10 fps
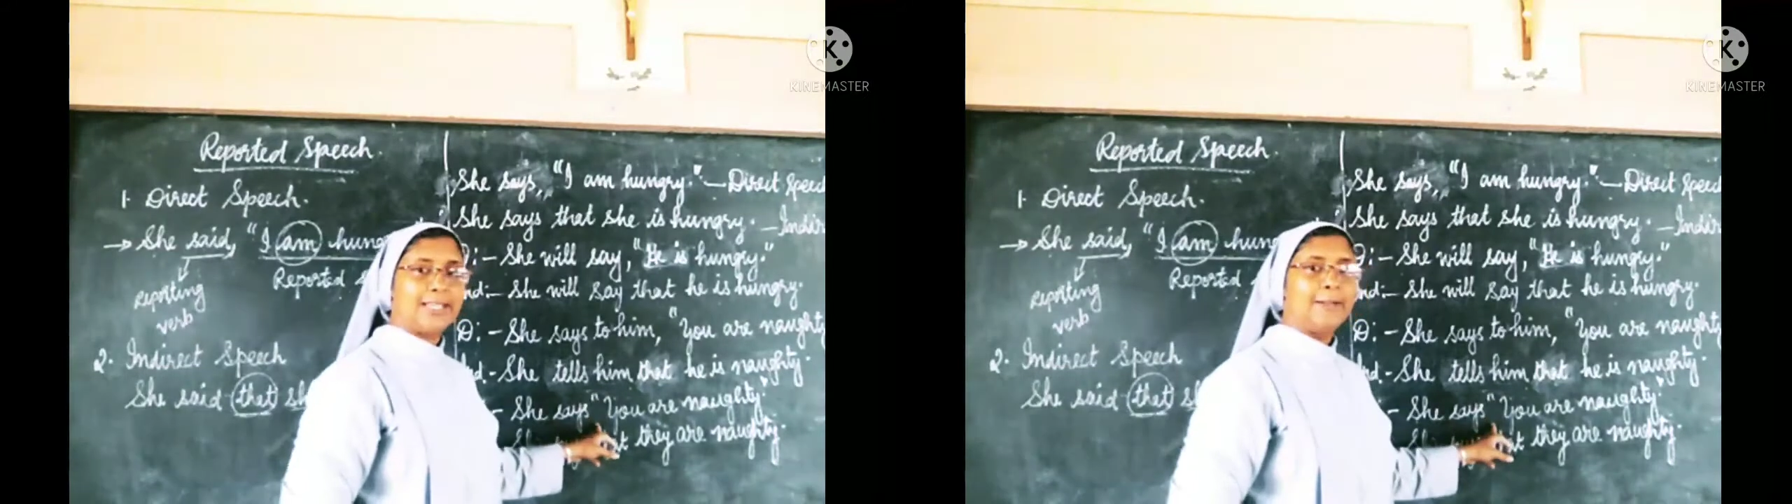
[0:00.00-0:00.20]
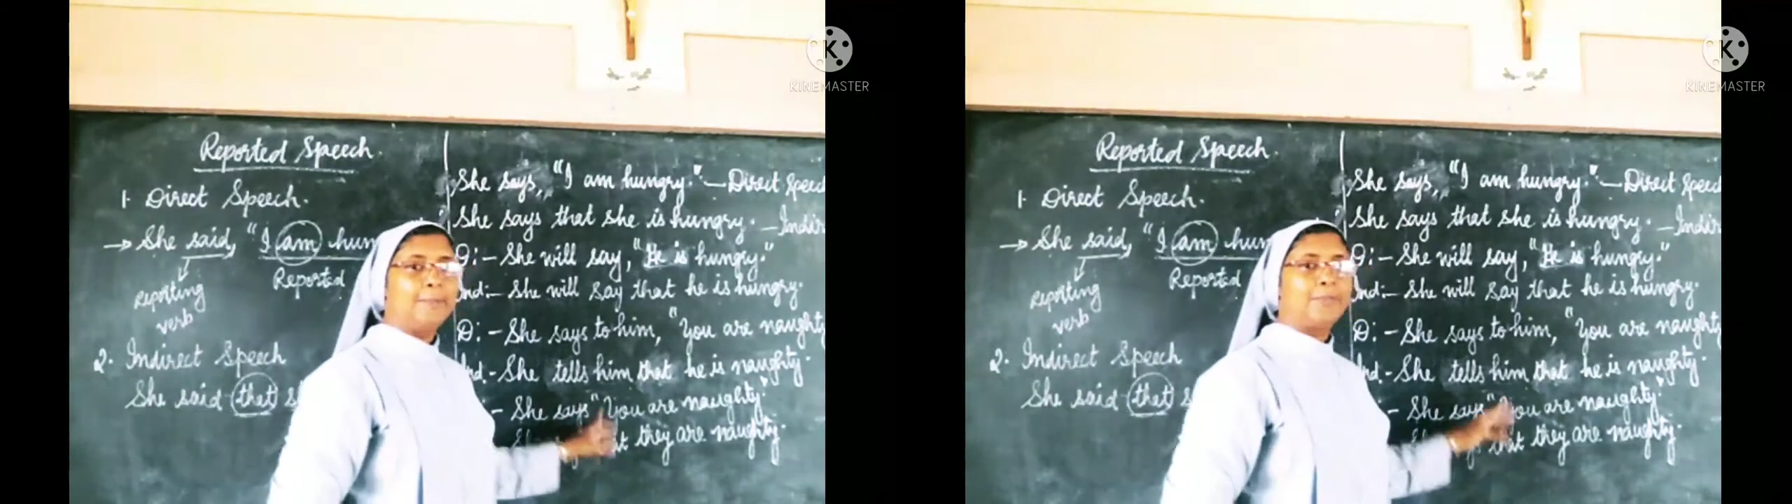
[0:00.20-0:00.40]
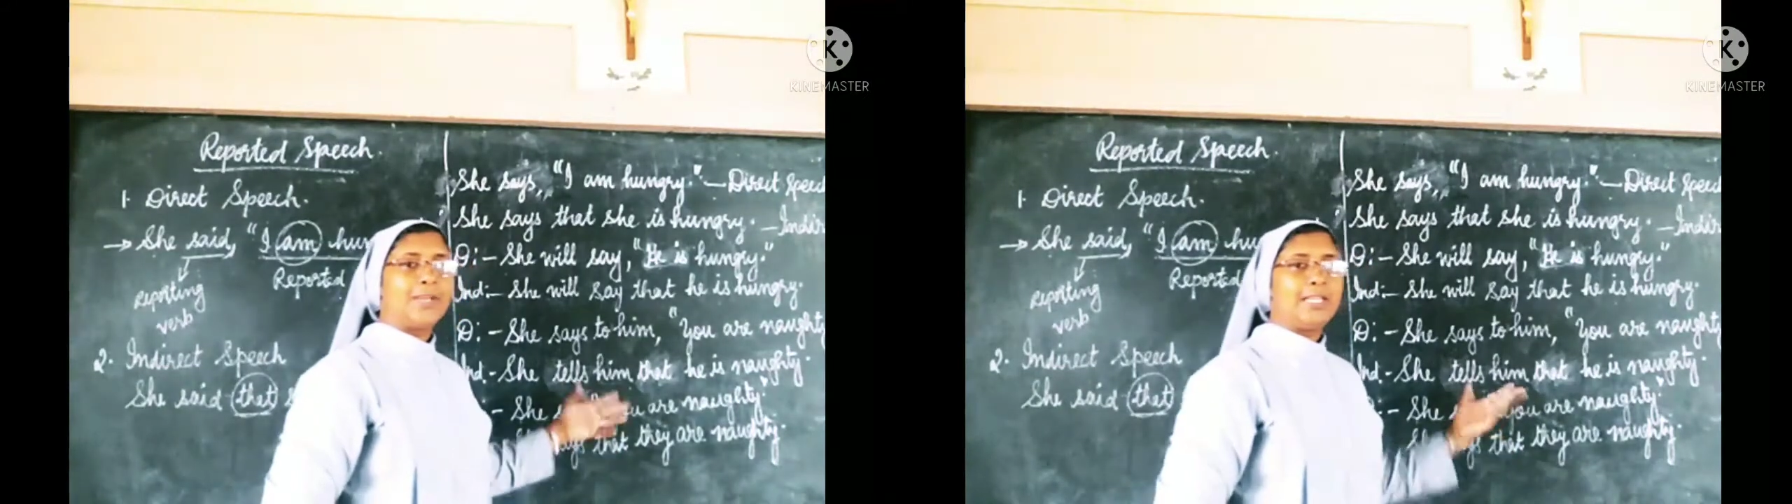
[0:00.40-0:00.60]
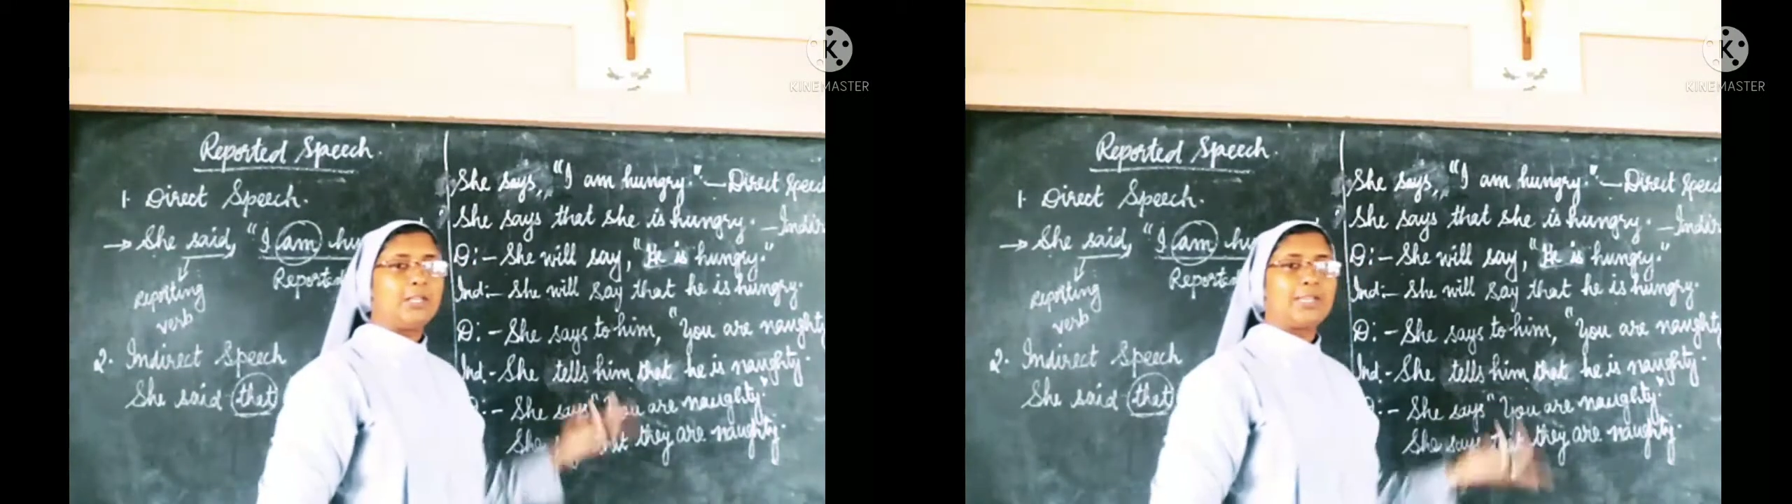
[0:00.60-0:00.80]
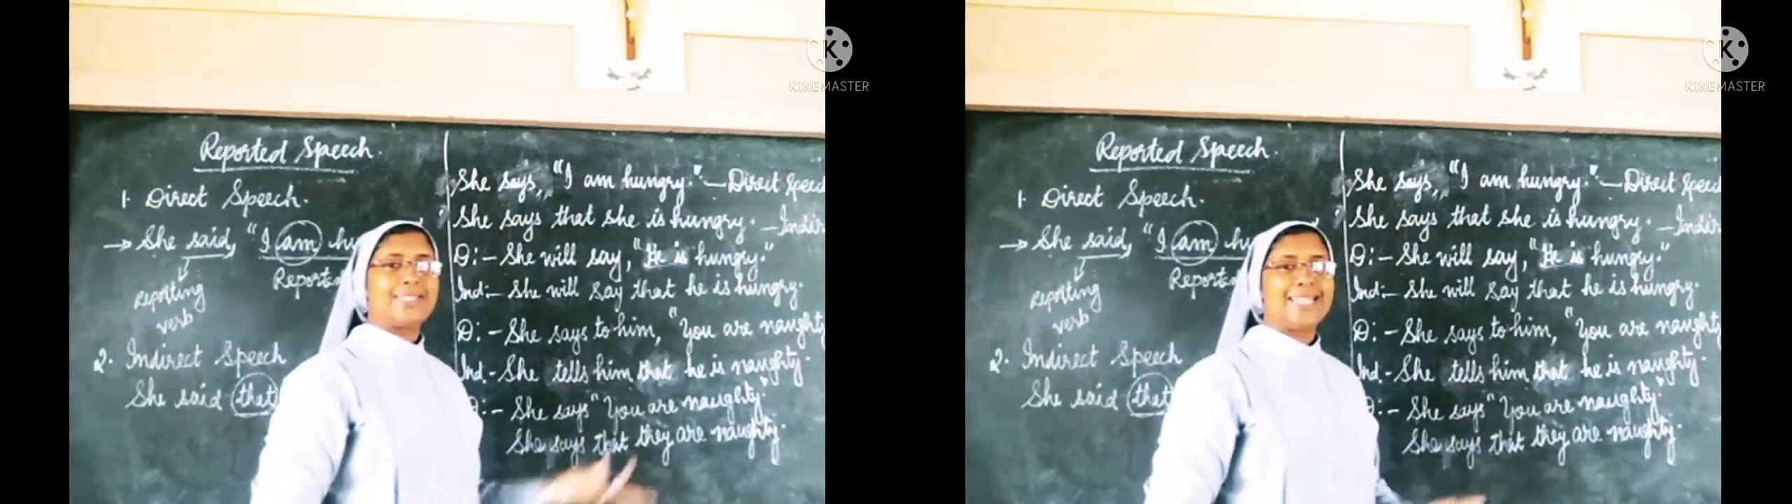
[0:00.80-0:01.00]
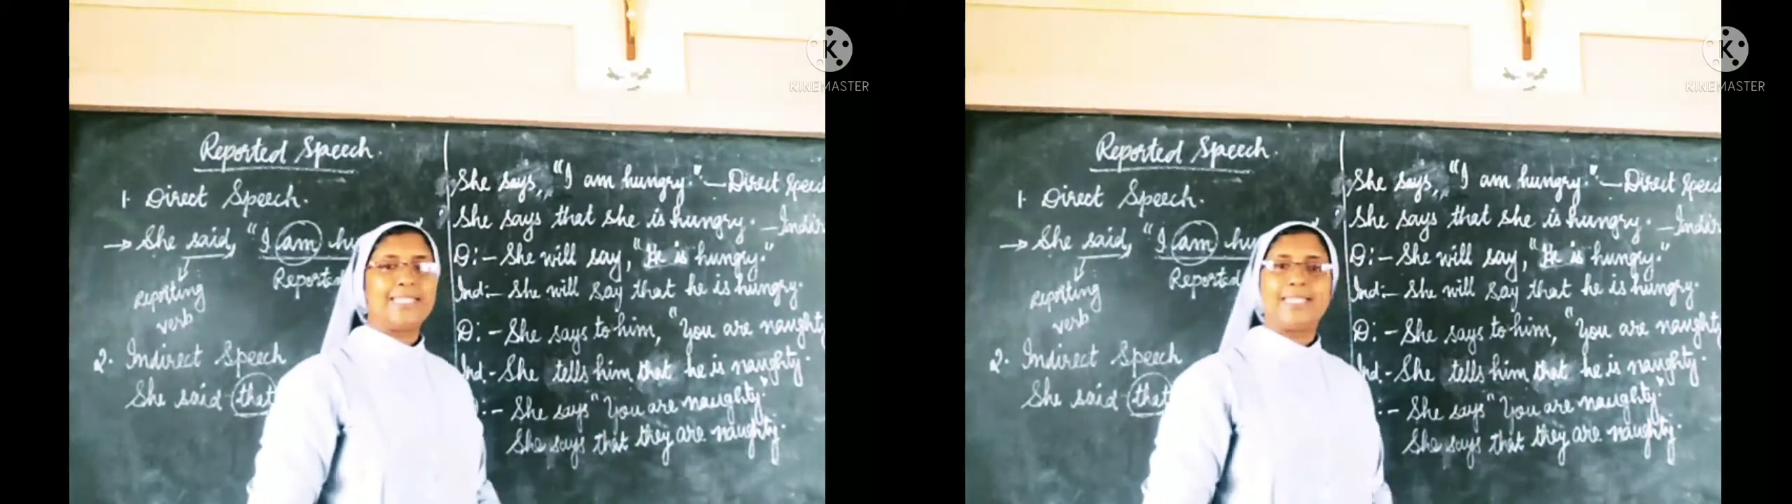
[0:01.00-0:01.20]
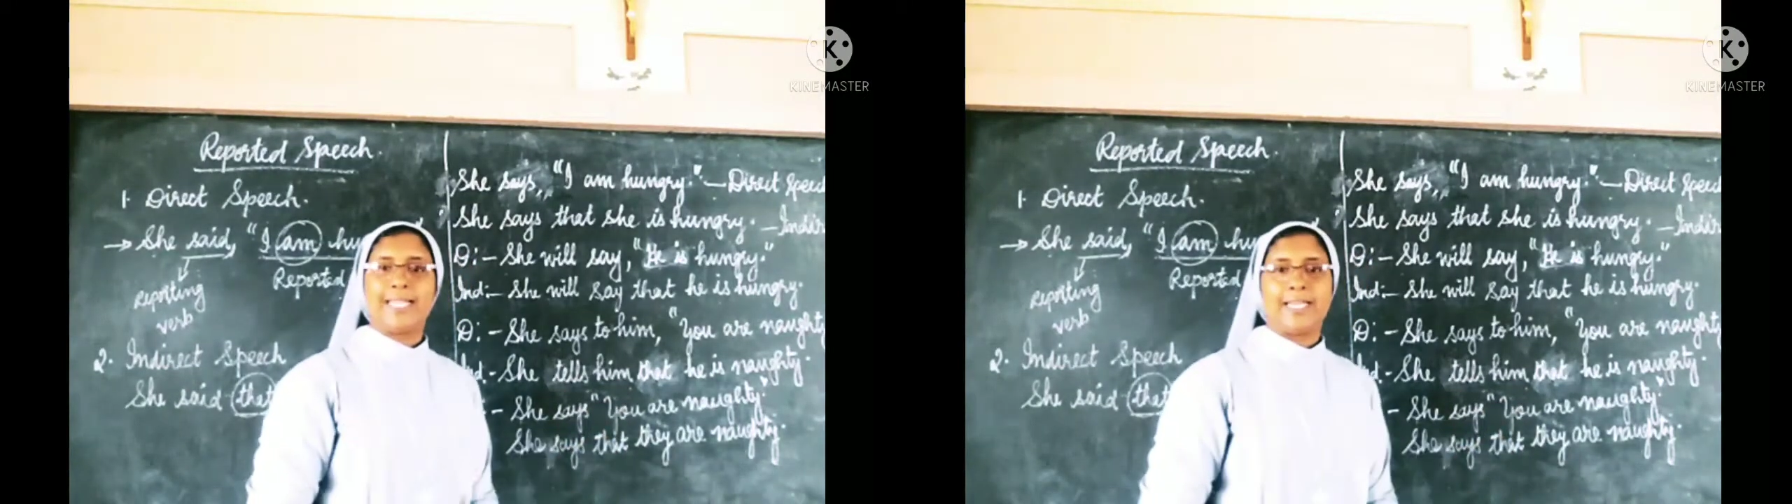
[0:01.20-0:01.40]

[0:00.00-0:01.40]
there. Then you can write